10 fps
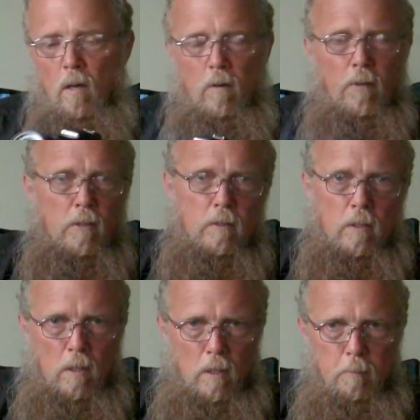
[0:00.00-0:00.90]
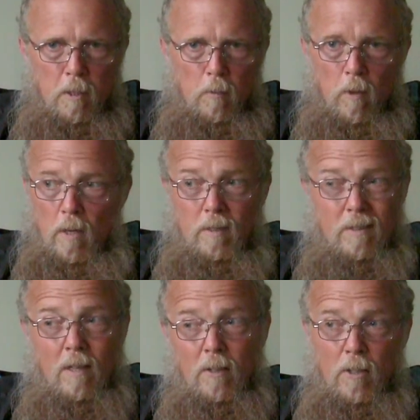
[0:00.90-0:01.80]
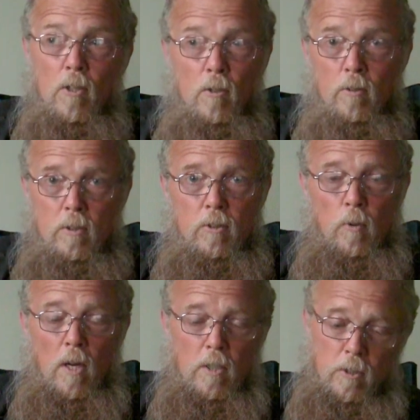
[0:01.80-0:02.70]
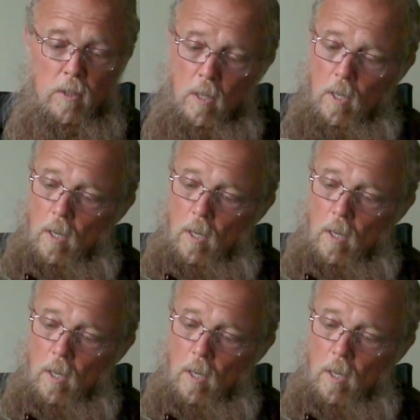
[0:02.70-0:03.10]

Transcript: I don't think it's going to cause me to wreck. It's not a huge distraction